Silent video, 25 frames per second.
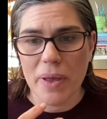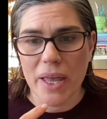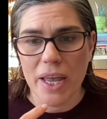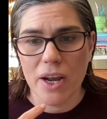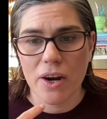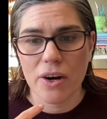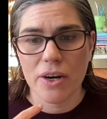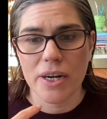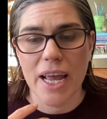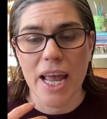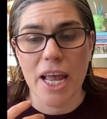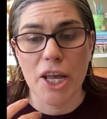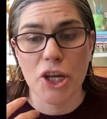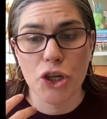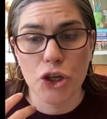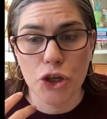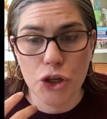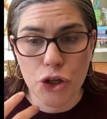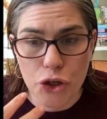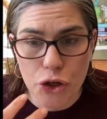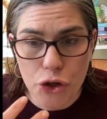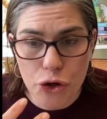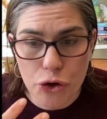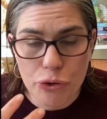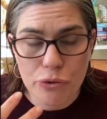paired a
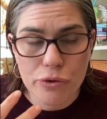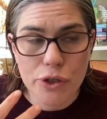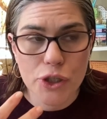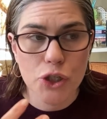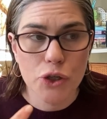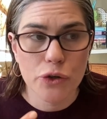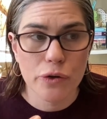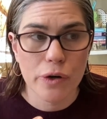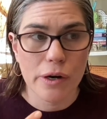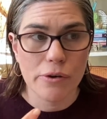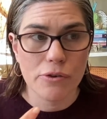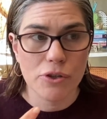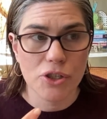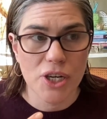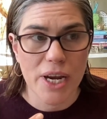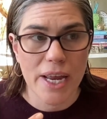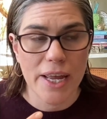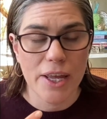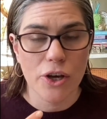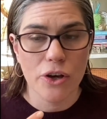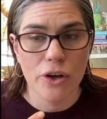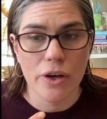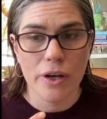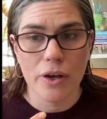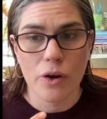huge
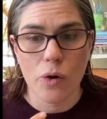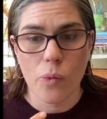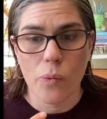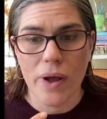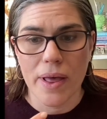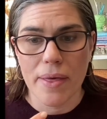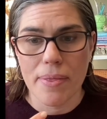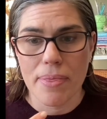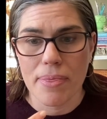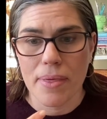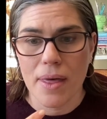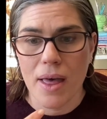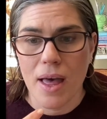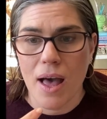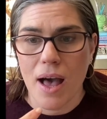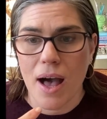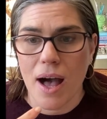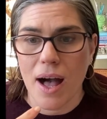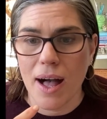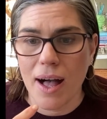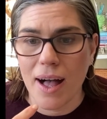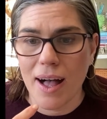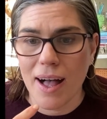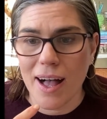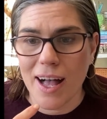crochet hook with
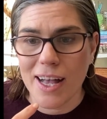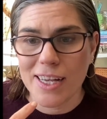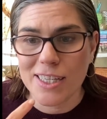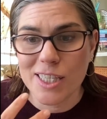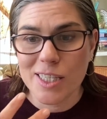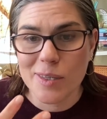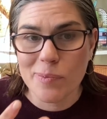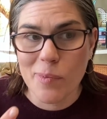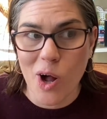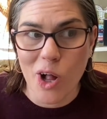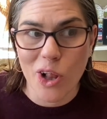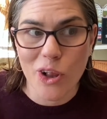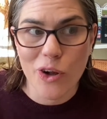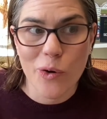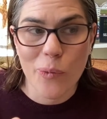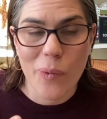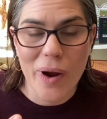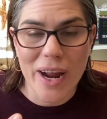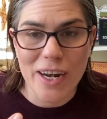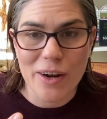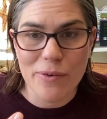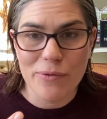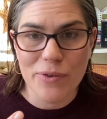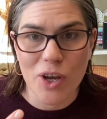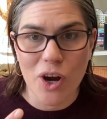a smaller
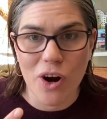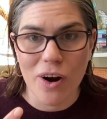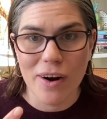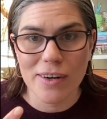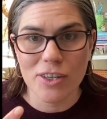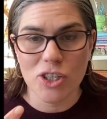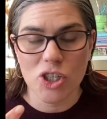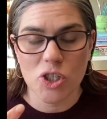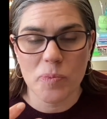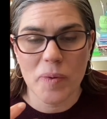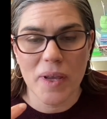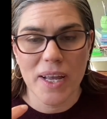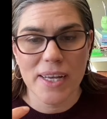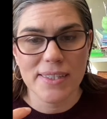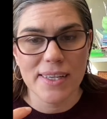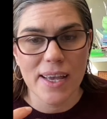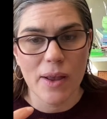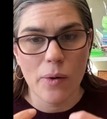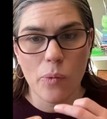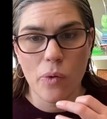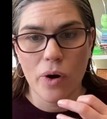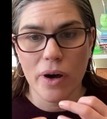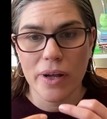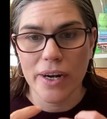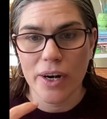weight of yarn just because I
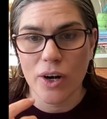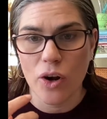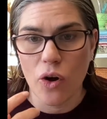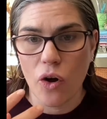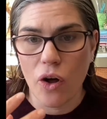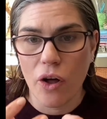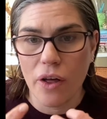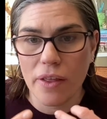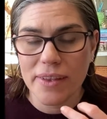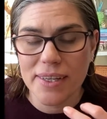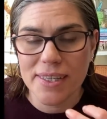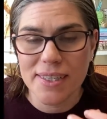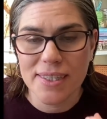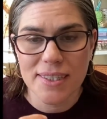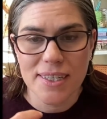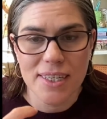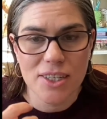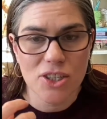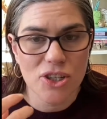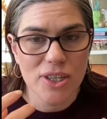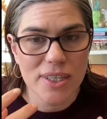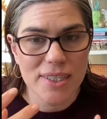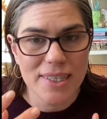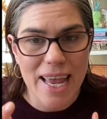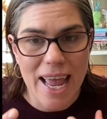wanted all the
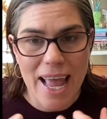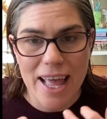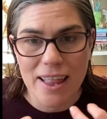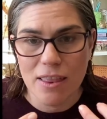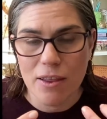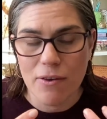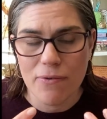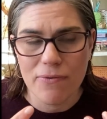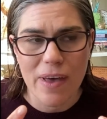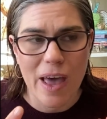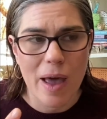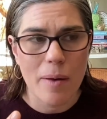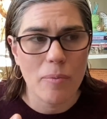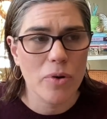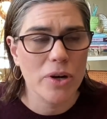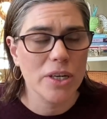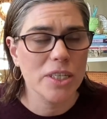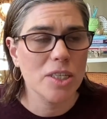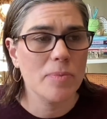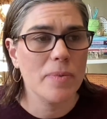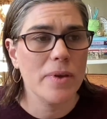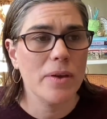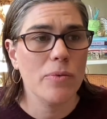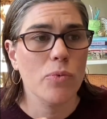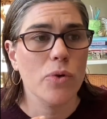stitches and the fabric
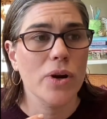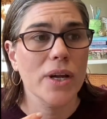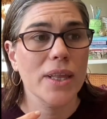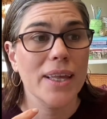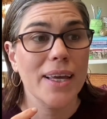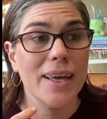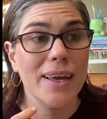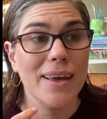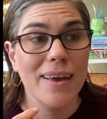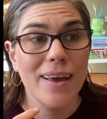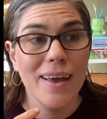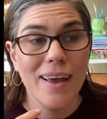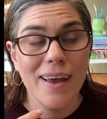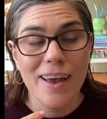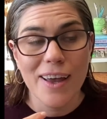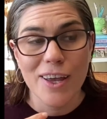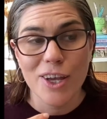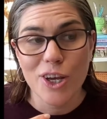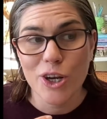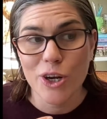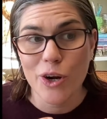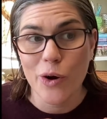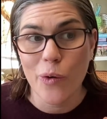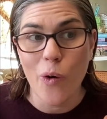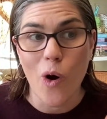to be really,
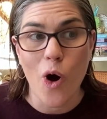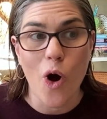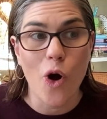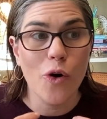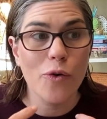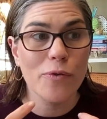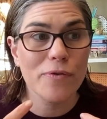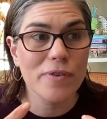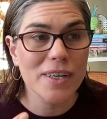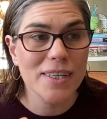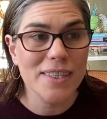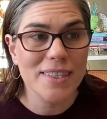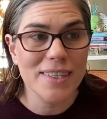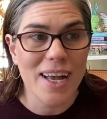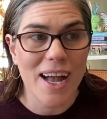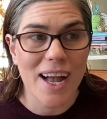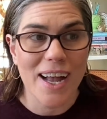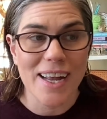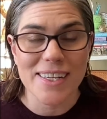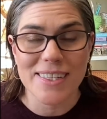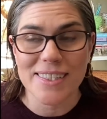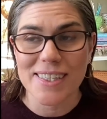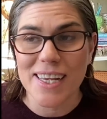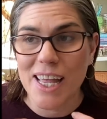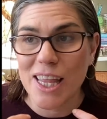you know,
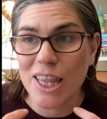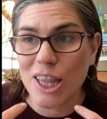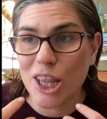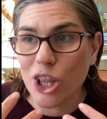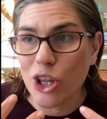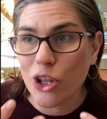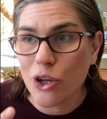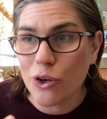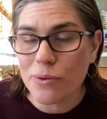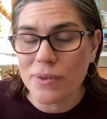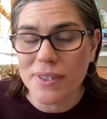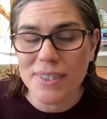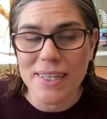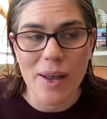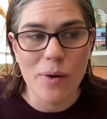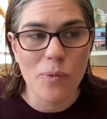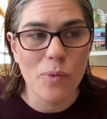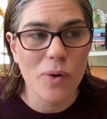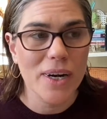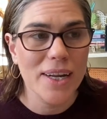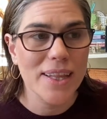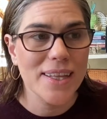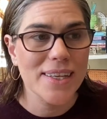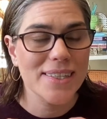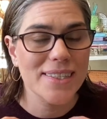oversized and loose. I
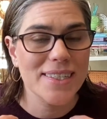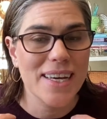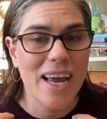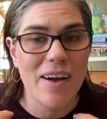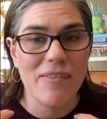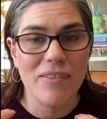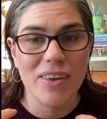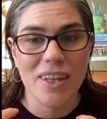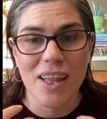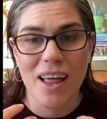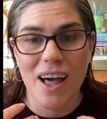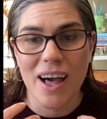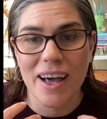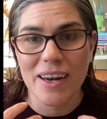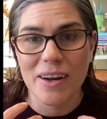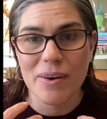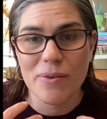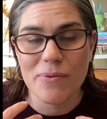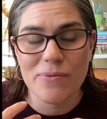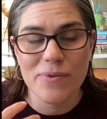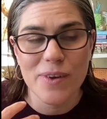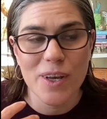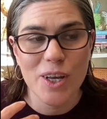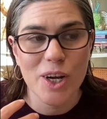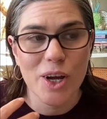wanted this to have a lot
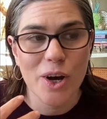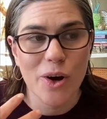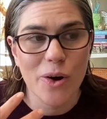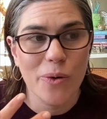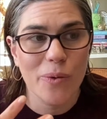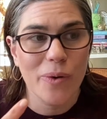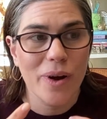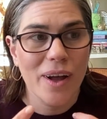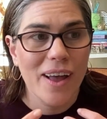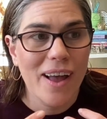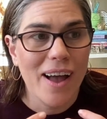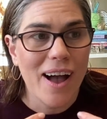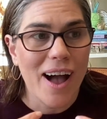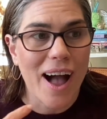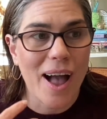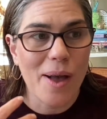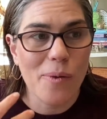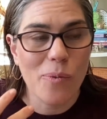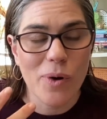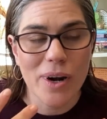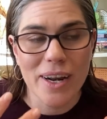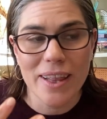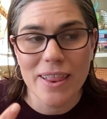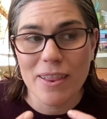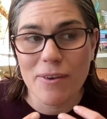of, you know, I
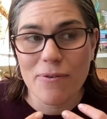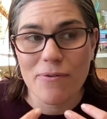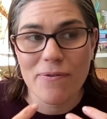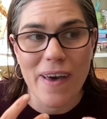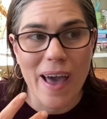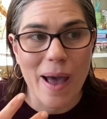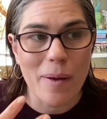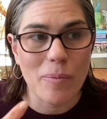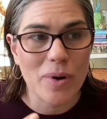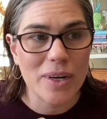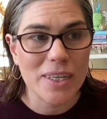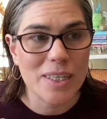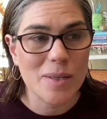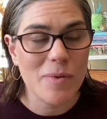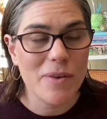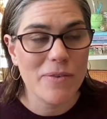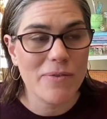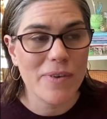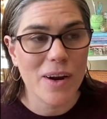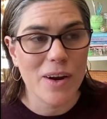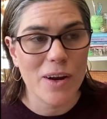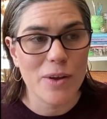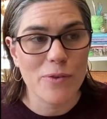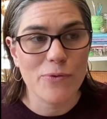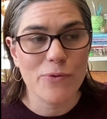wanted the fabric to be
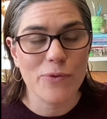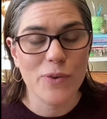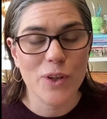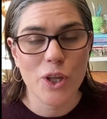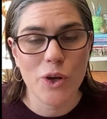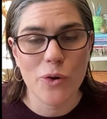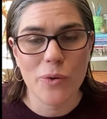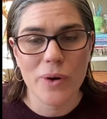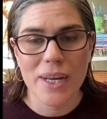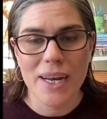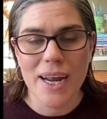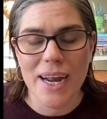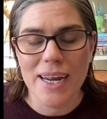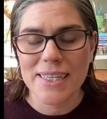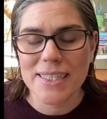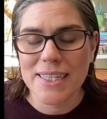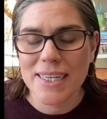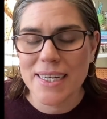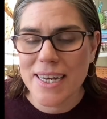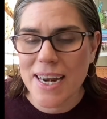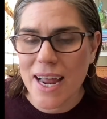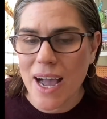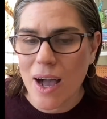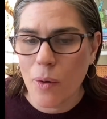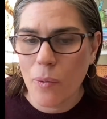very fluid. I
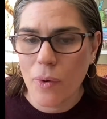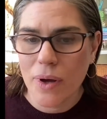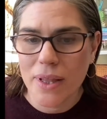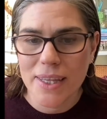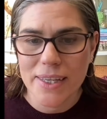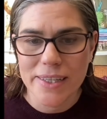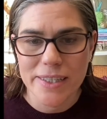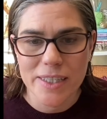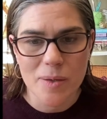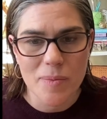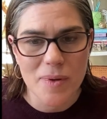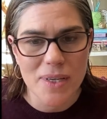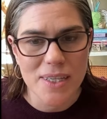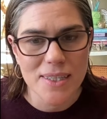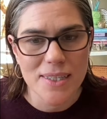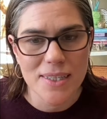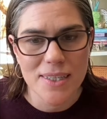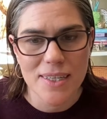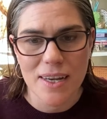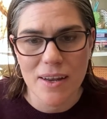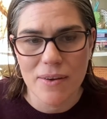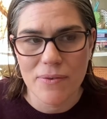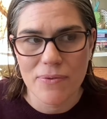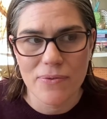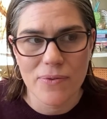did not want this to be
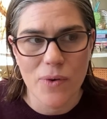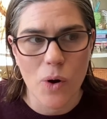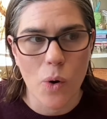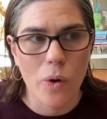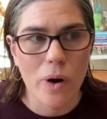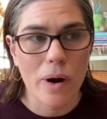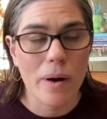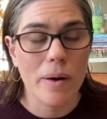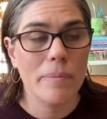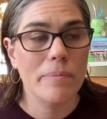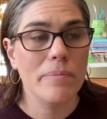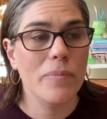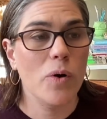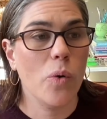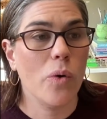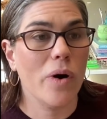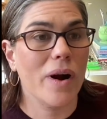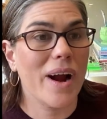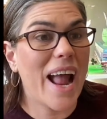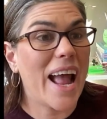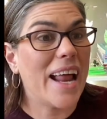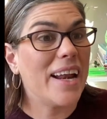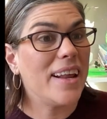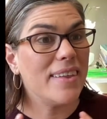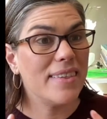stiff or
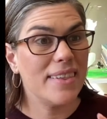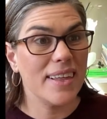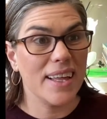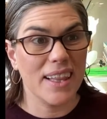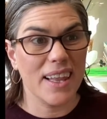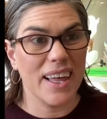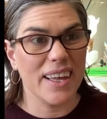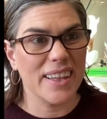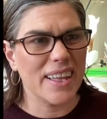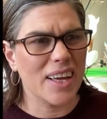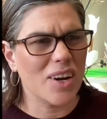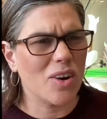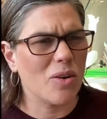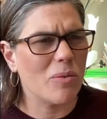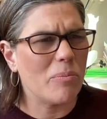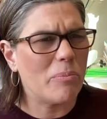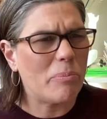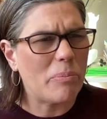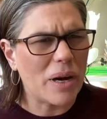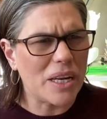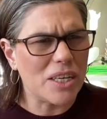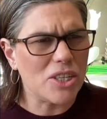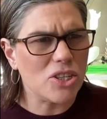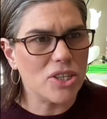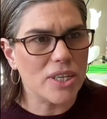anything like that or
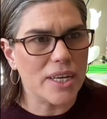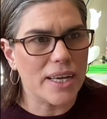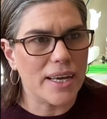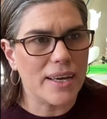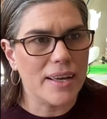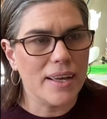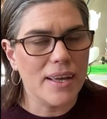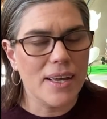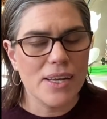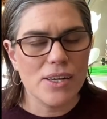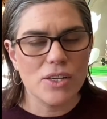bunchy.